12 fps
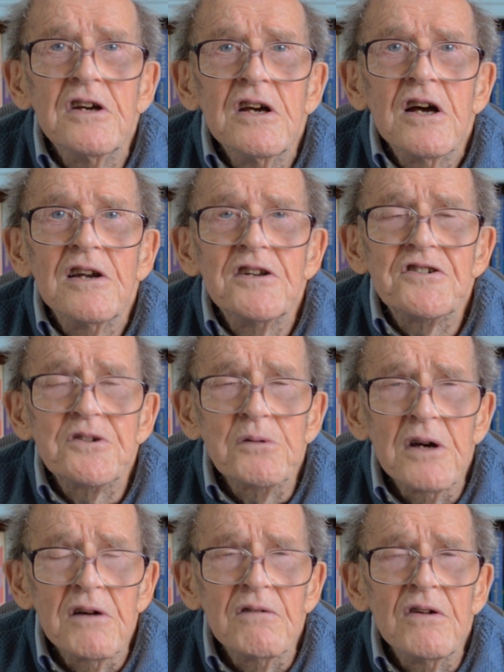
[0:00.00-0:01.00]
unless you
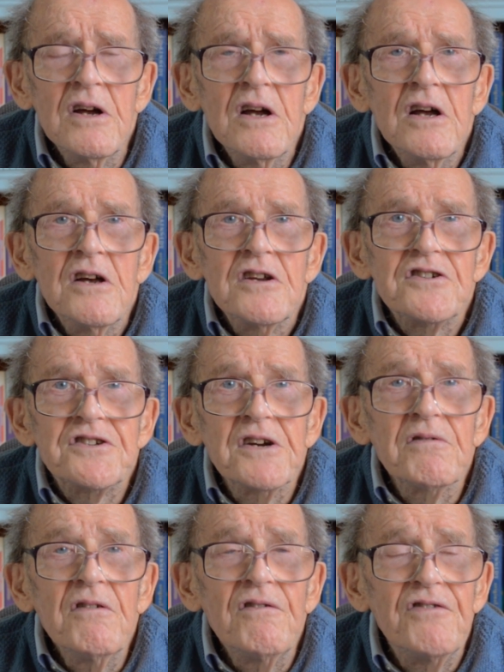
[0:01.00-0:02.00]
have
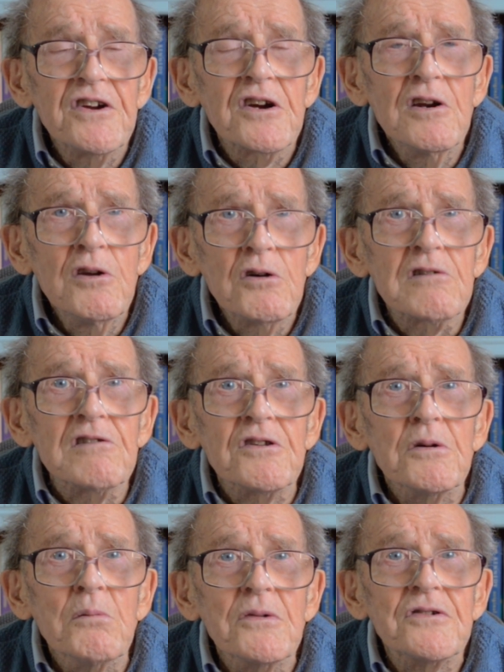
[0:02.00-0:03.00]
7-figure
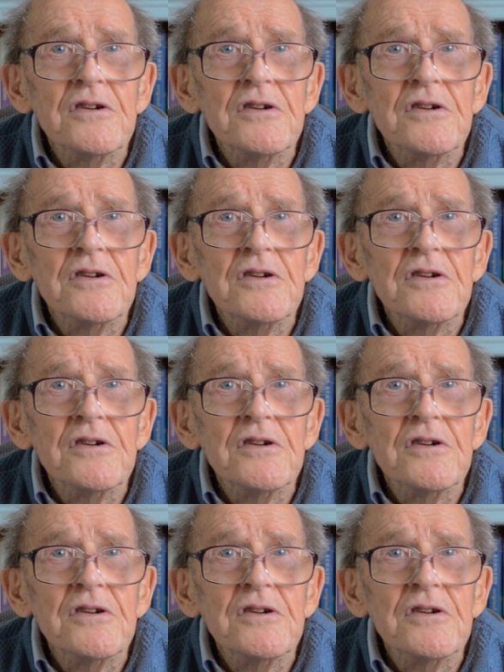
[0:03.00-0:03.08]
logarithms.